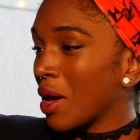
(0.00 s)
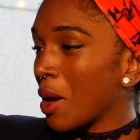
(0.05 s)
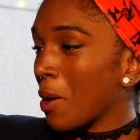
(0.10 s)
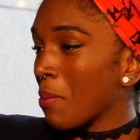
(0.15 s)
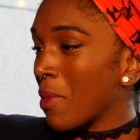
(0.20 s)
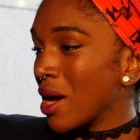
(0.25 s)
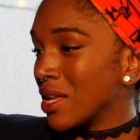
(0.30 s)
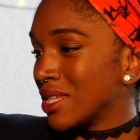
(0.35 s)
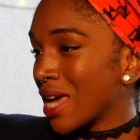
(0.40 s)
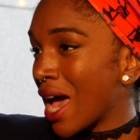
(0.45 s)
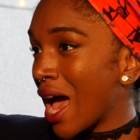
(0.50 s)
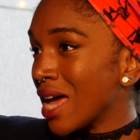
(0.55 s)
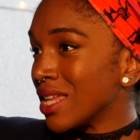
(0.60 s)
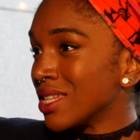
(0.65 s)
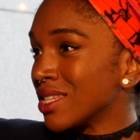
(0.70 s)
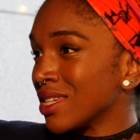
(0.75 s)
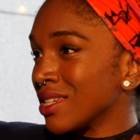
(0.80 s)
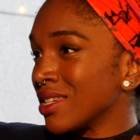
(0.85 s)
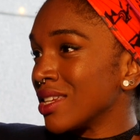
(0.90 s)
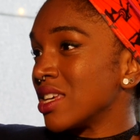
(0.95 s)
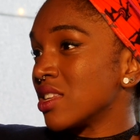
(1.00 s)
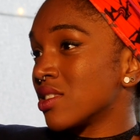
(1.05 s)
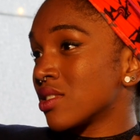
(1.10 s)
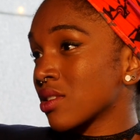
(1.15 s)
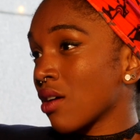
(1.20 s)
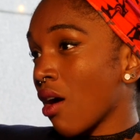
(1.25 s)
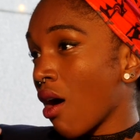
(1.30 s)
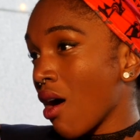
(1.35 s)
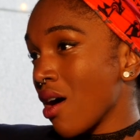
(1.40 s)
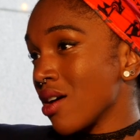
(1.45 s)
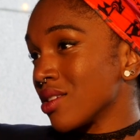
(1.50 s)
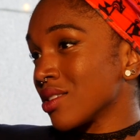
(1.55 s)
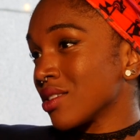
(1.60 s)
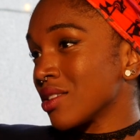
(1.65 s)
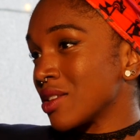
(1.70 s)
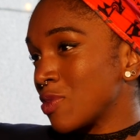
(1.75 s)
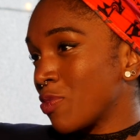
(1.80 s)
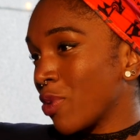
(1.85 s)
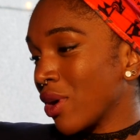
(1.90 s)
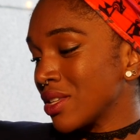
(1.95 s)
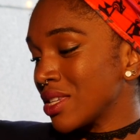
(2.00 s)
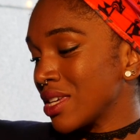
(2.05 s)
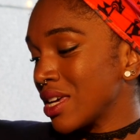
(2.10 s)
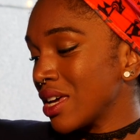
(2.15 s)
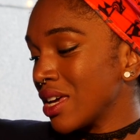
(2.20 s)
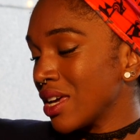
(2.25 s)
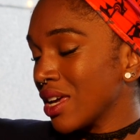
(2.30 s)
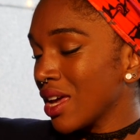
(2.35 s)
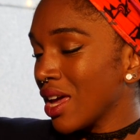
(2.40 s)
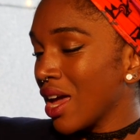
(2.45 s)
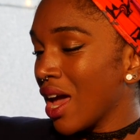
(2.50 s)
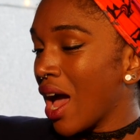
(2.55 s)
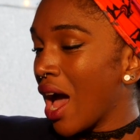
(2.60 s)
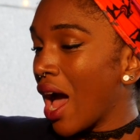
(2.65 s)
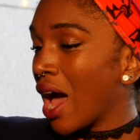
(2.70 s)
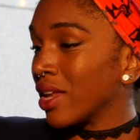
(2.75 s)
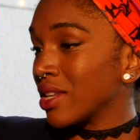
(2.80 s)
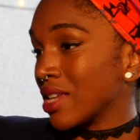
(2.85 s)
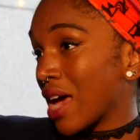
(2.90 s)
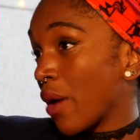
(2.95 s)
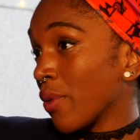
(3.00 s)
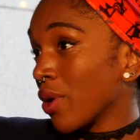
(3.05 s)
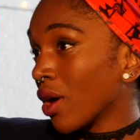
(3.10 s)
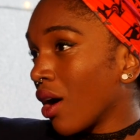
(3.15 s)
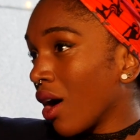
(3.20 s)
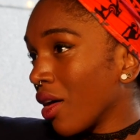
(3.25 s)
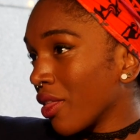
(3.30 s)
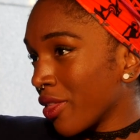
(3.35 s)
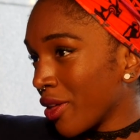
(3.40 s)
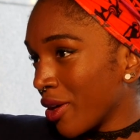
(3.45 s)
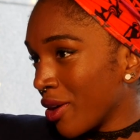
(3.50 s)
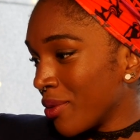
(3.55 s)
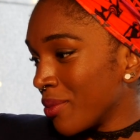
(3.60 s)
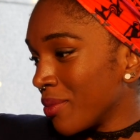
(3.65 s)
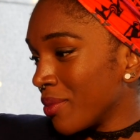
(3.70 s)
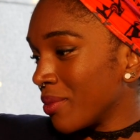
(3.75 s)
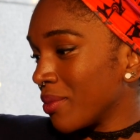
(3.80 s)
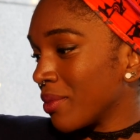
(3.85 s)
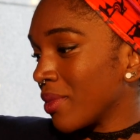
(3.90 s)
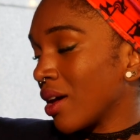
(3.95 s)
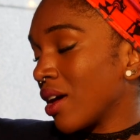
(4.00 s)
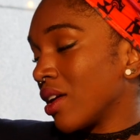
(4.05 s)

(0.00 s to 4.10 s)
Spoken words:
my dad and his scars on his body and how he got them.